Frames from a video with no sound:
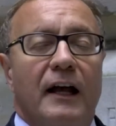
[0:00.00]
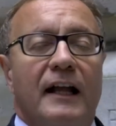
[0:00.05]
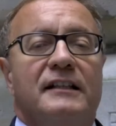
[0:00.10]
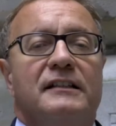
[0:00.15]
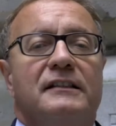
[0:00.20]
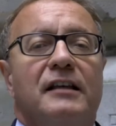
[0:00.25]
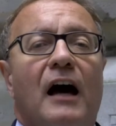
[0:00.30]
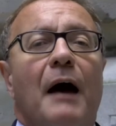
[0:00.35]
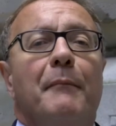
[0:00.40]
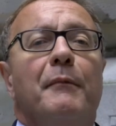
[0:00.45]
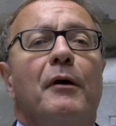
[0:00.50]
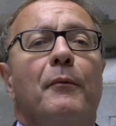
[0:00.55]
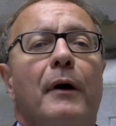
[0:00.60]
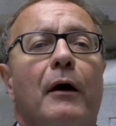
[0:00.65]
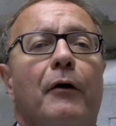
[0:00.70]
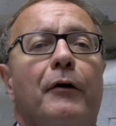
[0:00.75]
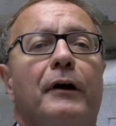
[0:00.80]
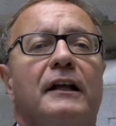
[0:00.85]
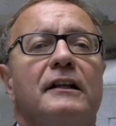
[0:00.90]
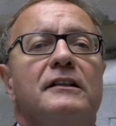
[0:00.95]
It's time
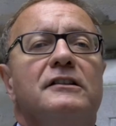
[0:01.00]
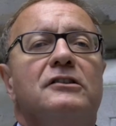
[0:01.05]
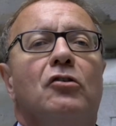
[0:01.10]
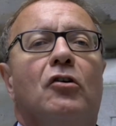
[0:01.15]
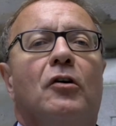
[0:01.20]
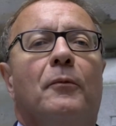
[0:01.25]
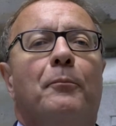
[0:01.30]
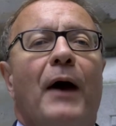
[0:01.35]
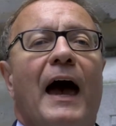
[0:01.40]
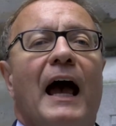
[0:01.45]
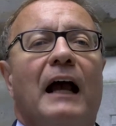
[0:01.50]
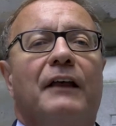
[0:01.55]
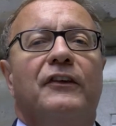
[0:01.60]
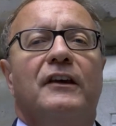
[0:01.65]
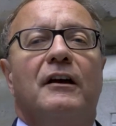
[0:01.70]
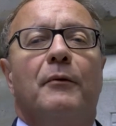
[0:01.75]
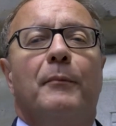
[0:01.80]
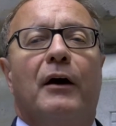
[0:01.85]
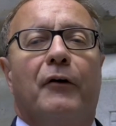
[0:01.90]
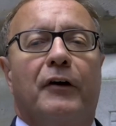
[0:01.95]
Americans took back
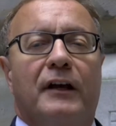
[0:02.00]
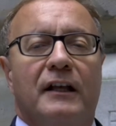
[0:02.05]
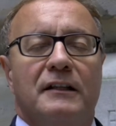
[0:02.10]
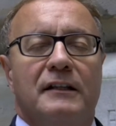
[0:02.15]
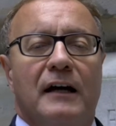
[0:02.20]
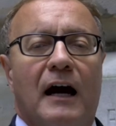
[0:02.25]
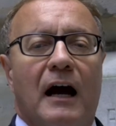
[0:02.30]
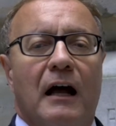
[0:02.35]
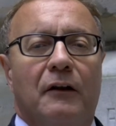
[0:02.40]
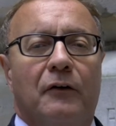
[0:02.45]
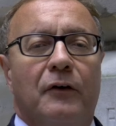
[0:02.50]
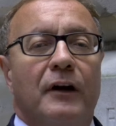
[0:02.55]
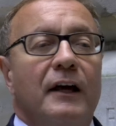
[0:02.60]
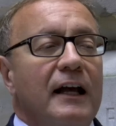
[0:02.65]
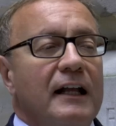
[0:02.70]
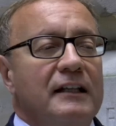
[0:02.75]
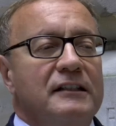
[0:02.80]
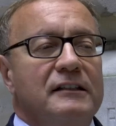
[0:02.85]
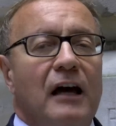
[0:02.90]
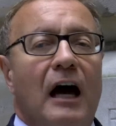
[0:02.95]
the American dollar.
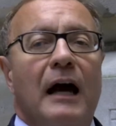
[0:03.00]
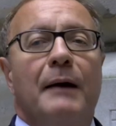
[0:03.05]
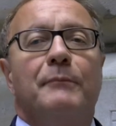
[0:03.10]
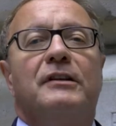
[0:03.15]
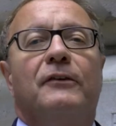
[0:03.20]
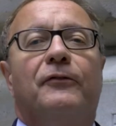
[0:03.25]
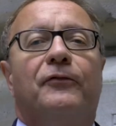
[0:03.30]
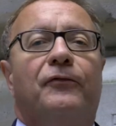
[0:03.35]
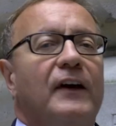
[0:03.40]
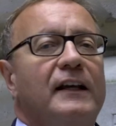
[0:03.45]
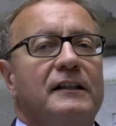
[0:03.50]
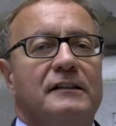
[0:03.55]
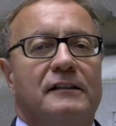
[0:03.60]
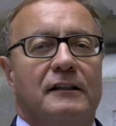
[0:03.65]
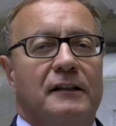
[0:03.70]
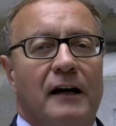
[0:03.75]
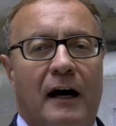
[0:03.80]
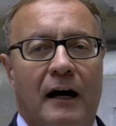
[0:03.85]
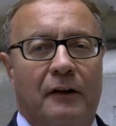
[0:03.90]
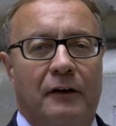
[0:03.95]
It's time to fix
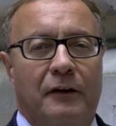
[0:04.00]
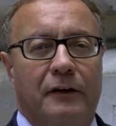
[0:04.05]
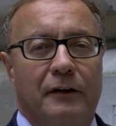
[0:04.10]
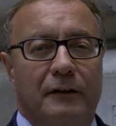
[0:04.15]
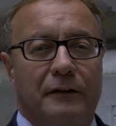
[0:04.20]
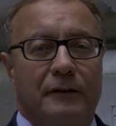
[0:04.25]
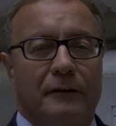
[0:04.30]
the dollar